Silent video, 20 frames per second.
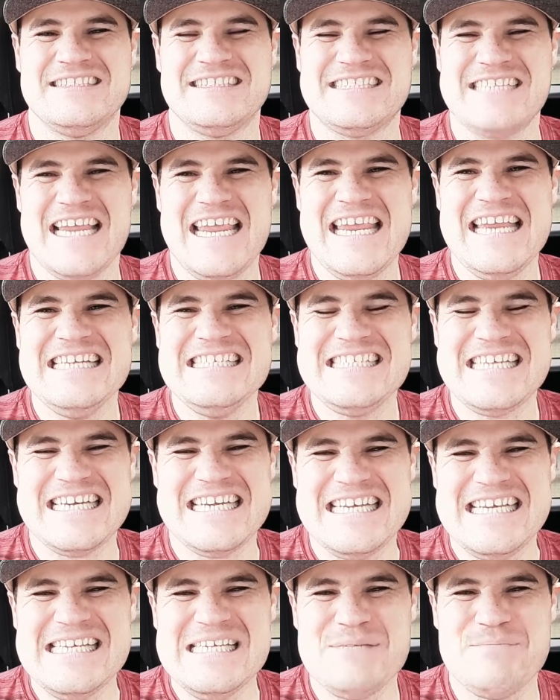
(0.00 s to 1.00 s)
Change
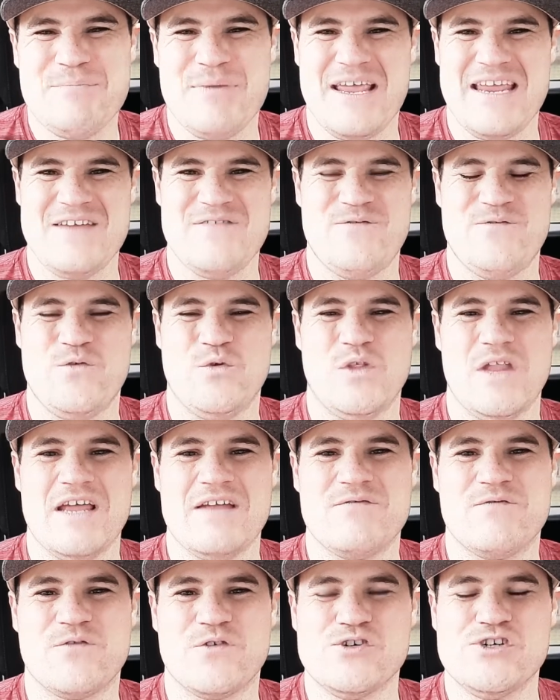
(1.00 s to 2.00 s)
is painful
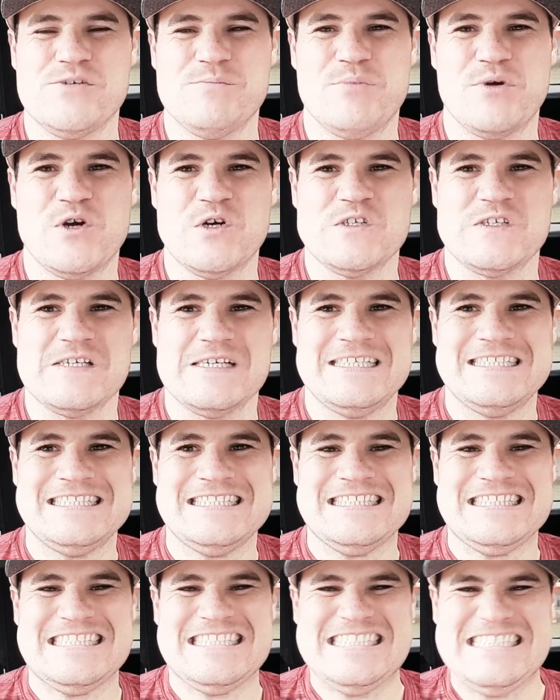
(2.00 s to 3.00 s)
at first because
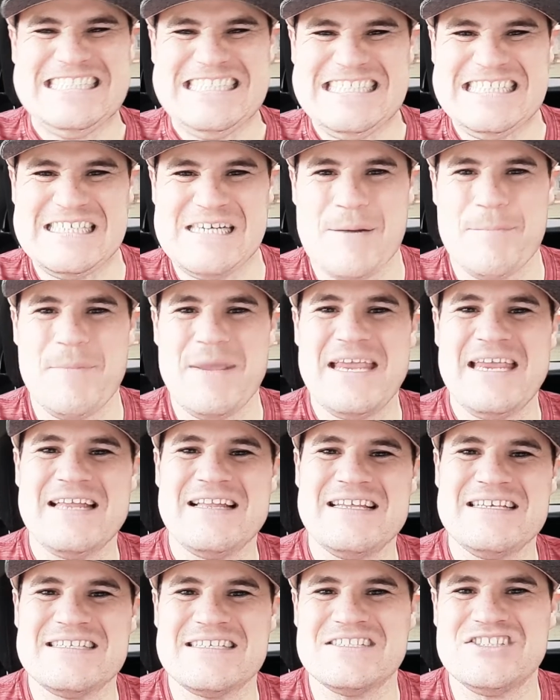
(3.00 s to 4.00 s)
I'm
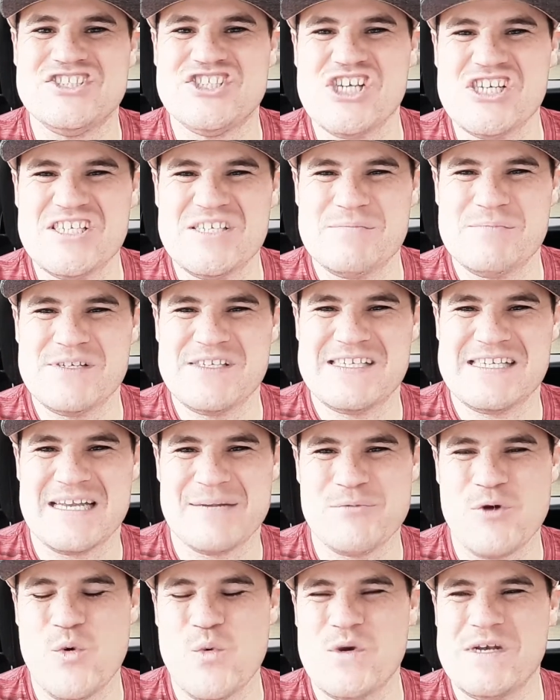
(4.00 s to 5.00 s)
making these adjustments
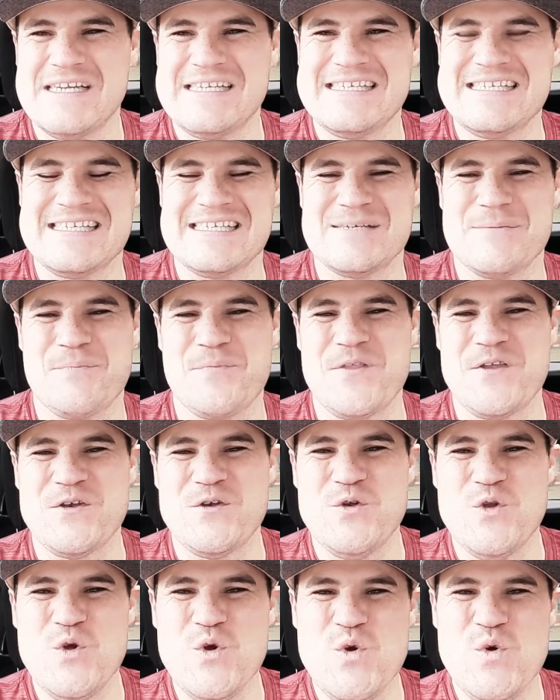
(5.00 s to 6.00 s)
and I'm going into
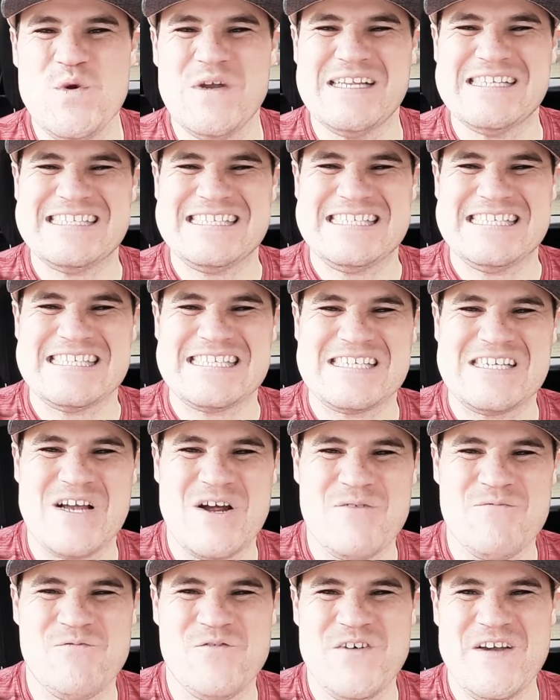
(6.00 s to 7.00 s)
something new and it's
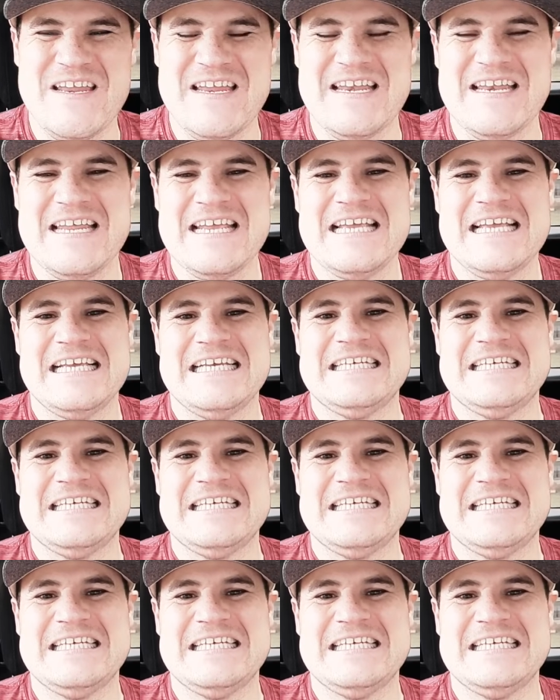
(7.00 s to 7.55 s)
discomforting.